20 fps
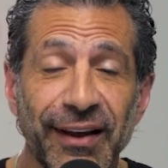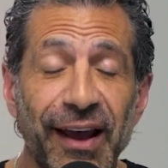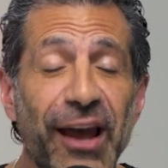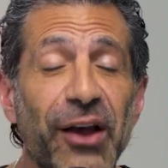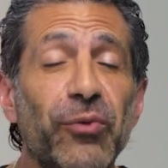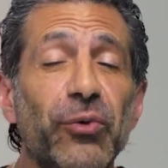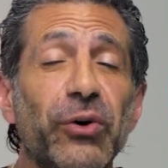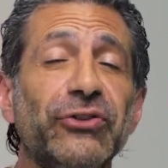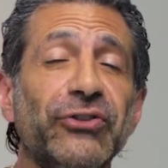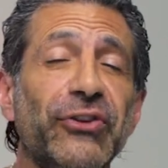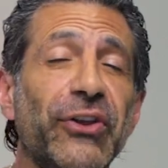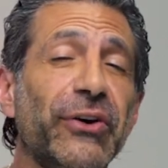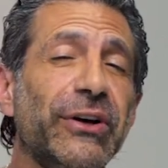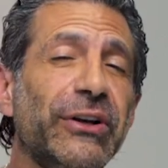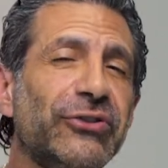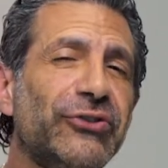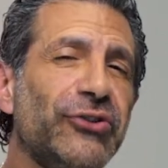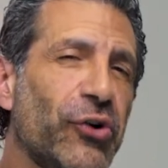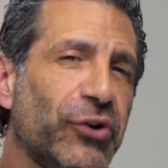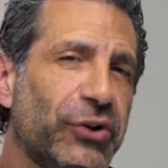and which there
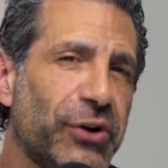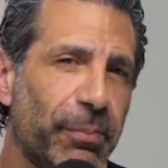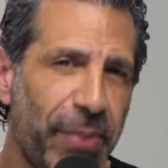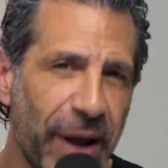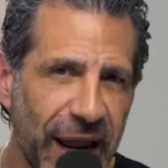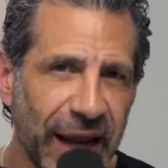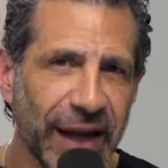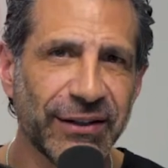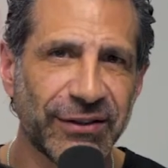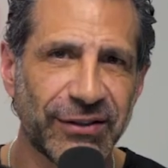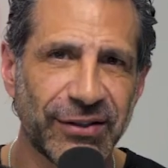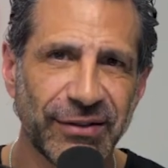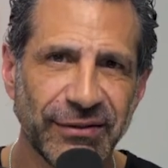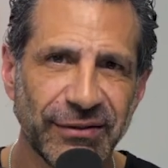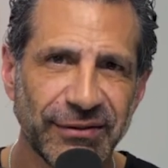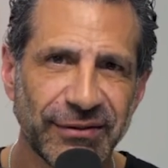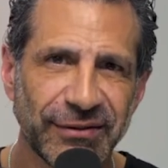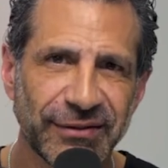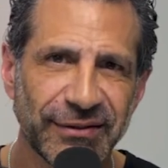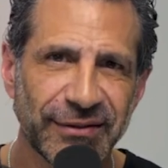is no debate.
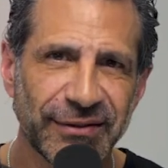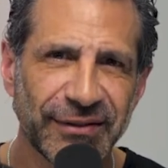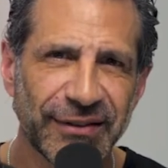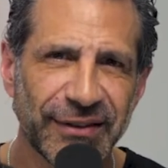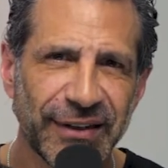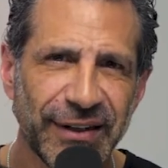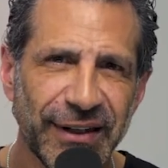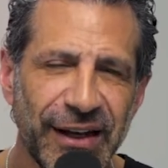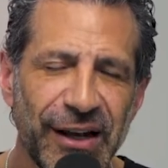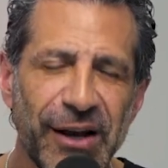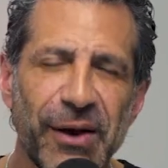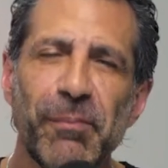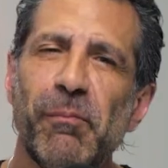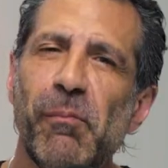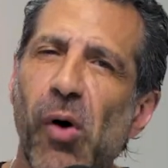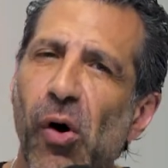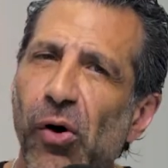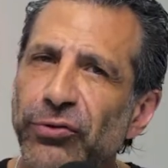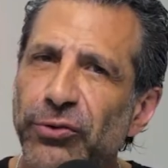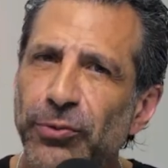
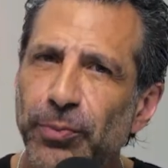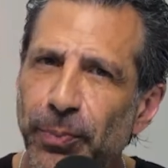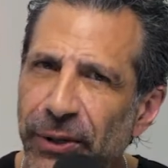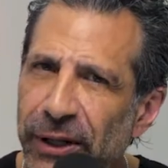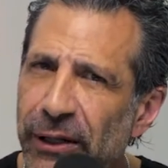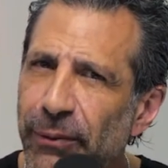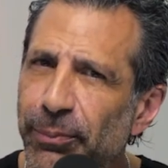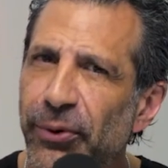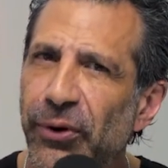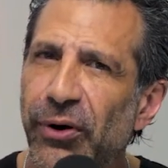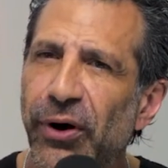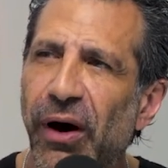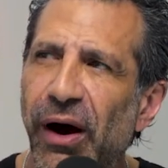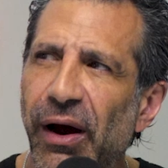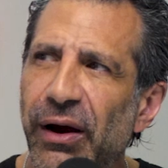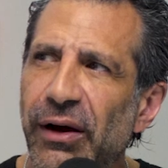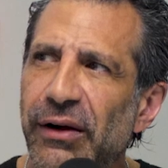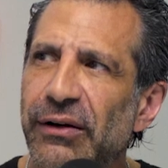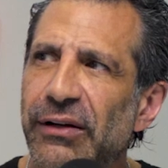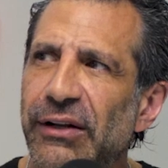Most people
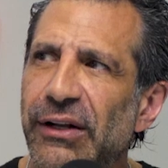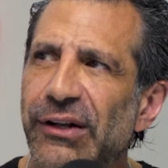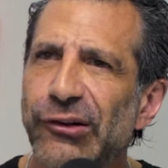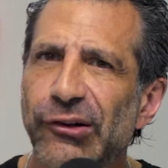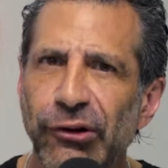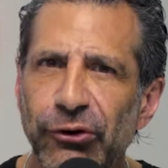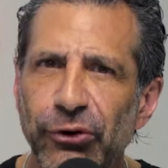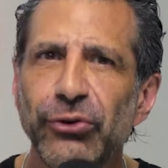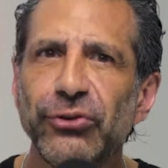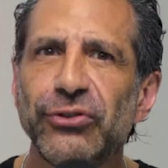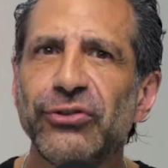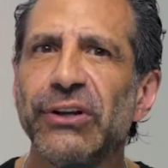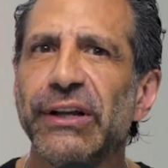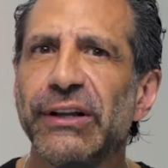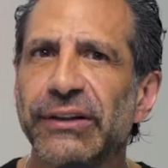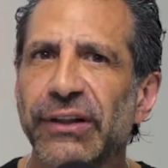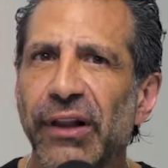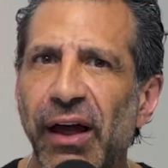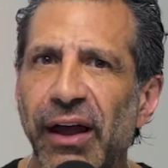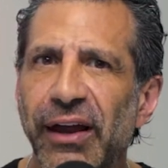are losing
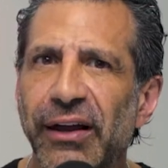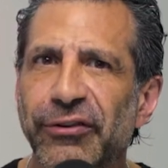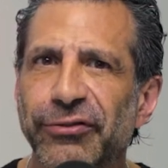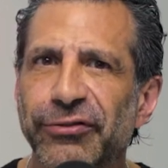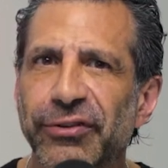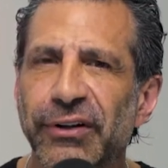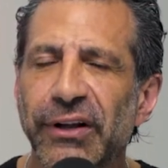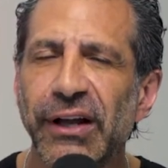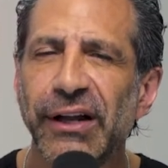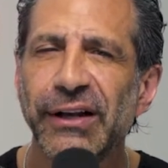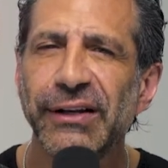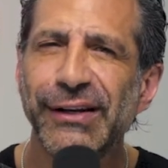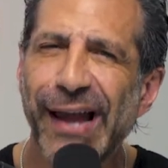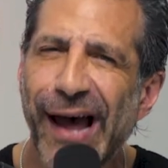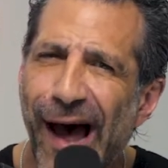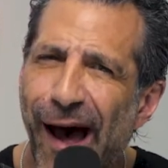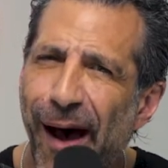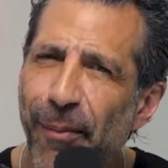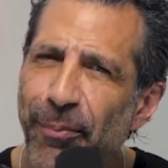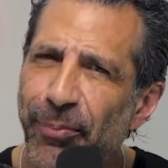in life
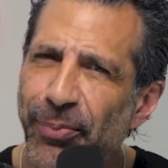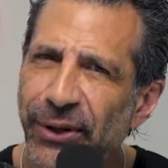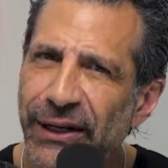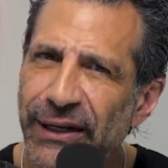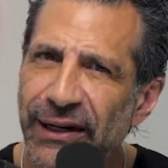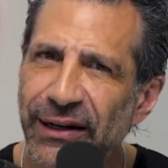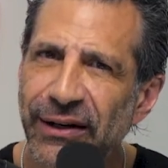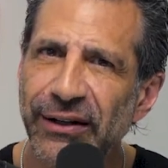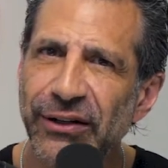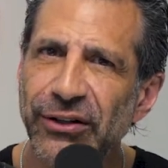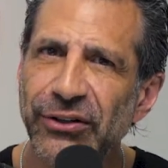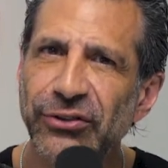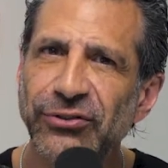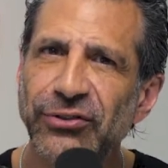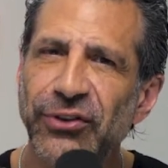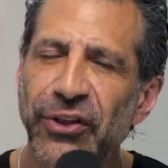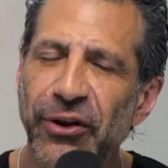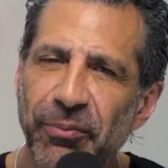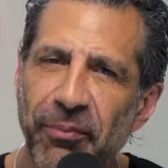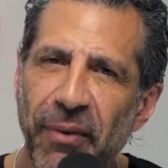not
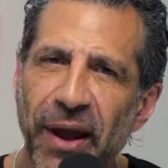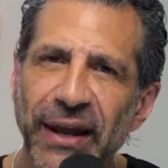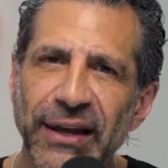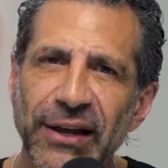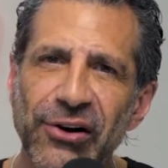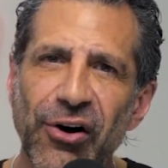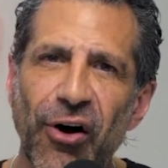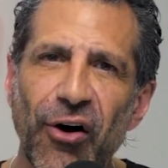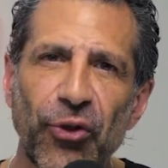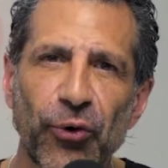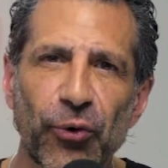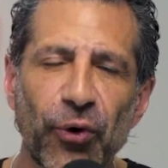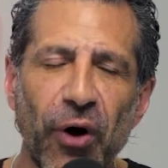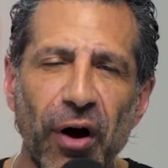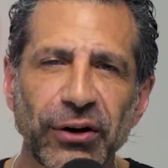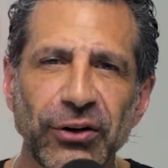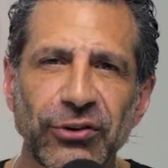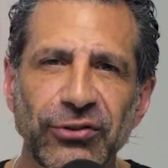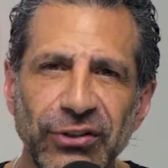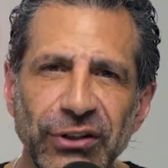because they're making all the
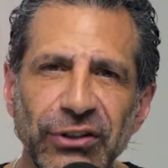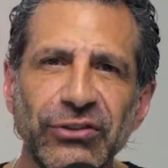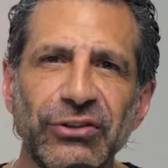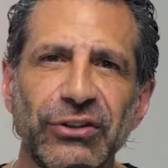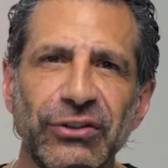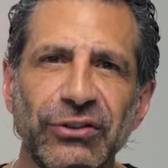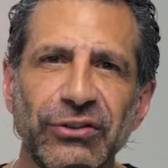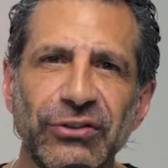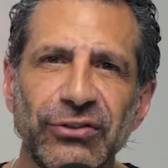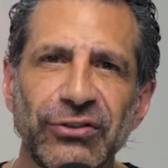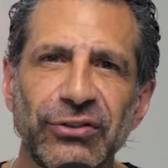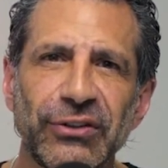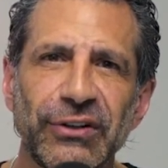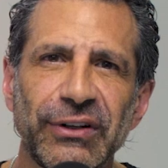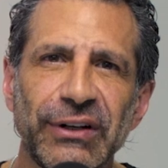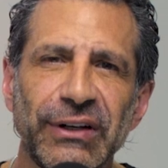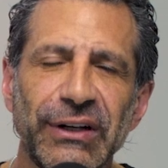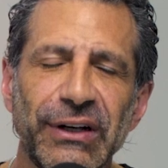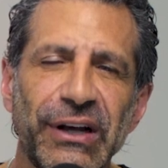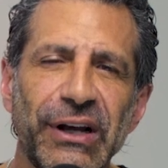wrong decisions.
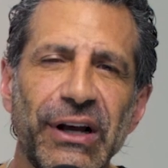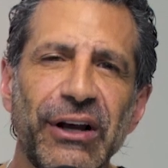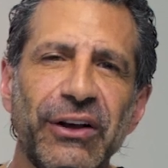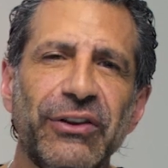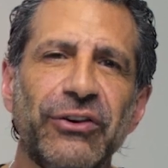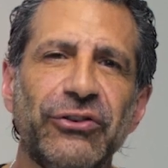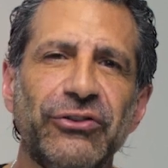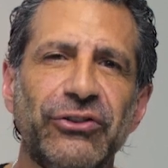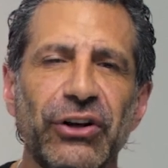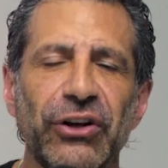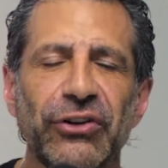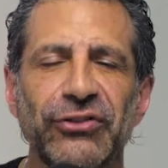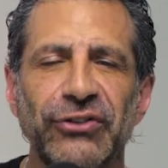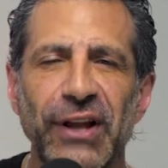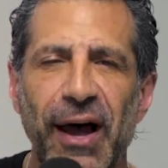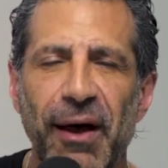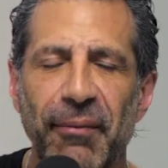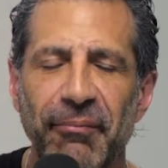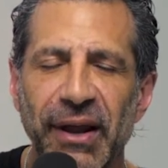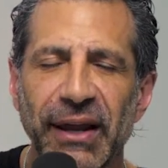They're just
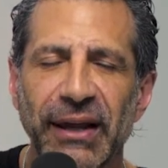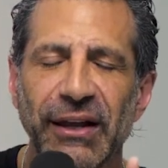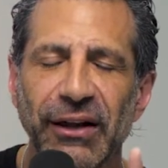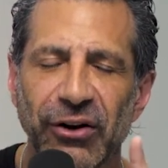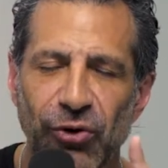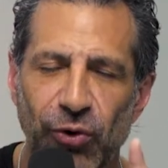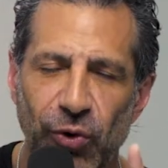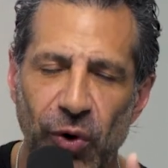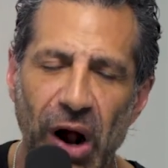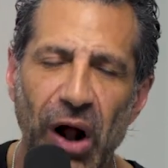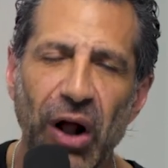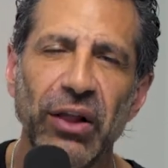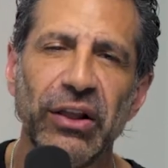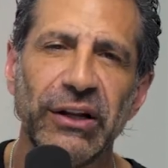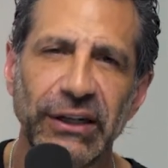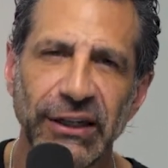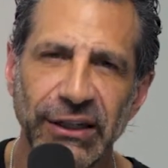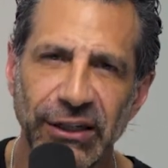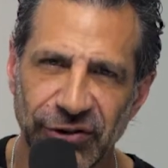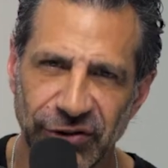not making
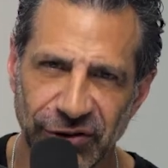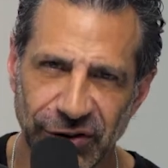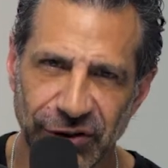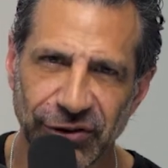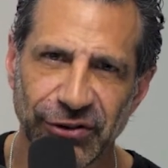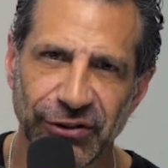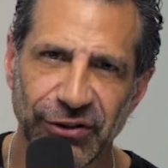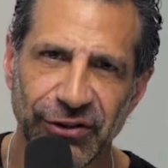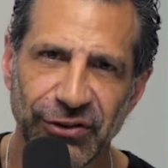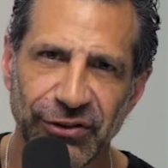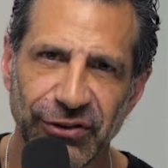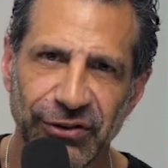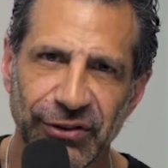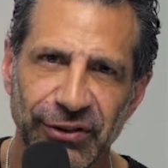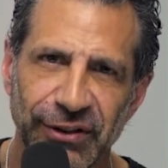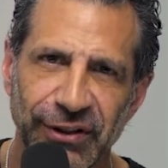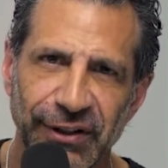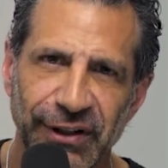quality decisions.